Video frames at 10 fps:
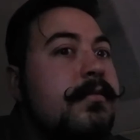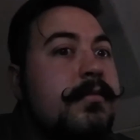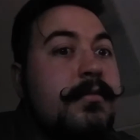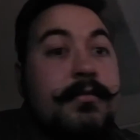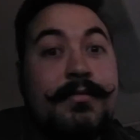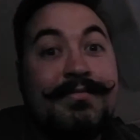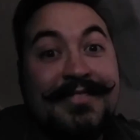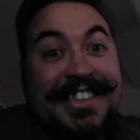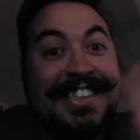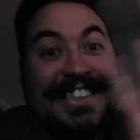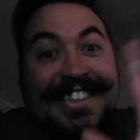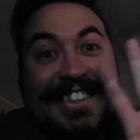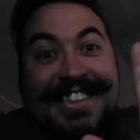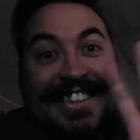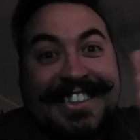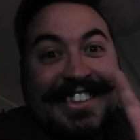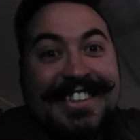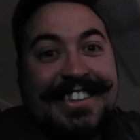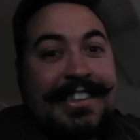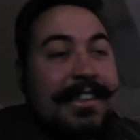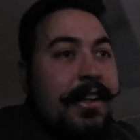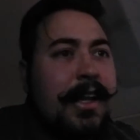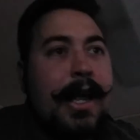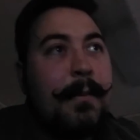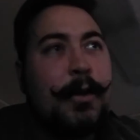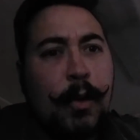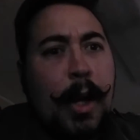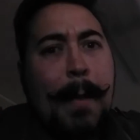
It's like he's somewhere. I